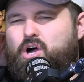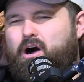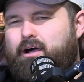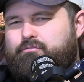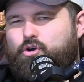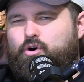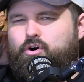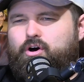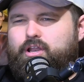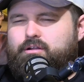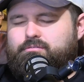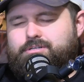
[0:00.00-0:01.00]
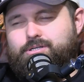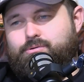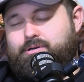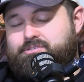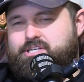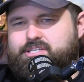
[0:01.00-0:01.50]
I
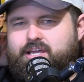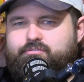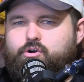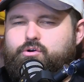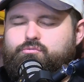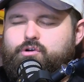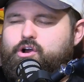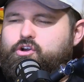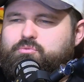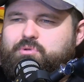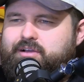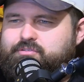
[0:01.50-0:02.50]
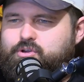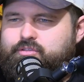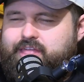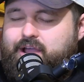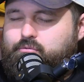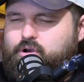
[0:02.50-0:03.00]
was going to say I've gone rogue, but I haven't
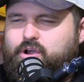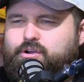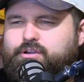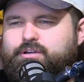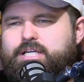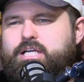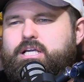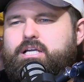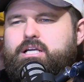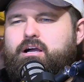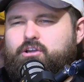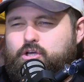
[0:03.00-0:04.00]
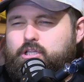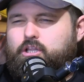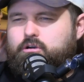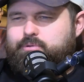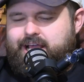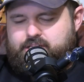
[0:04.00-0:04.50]
gone that rogue. I got a
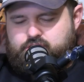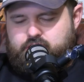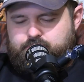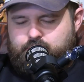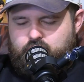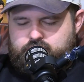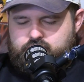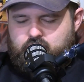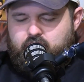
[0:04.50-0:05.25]
little bit outside the box.